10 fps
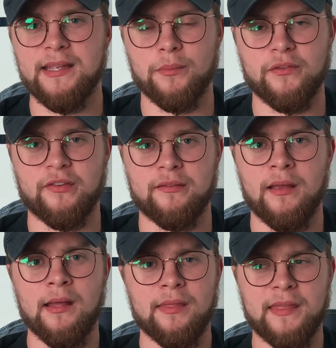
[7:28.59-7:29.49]
It was
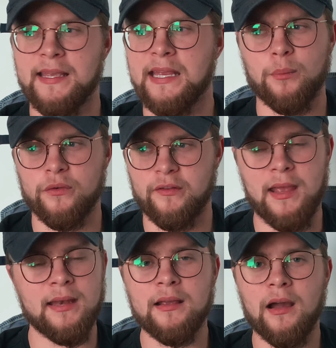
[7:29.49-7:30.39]
thinking it was
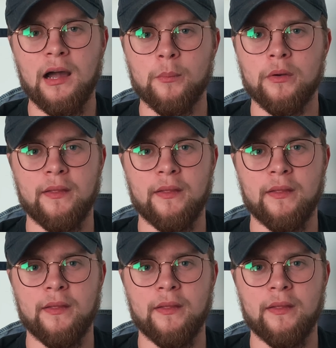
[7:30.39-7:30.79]
income or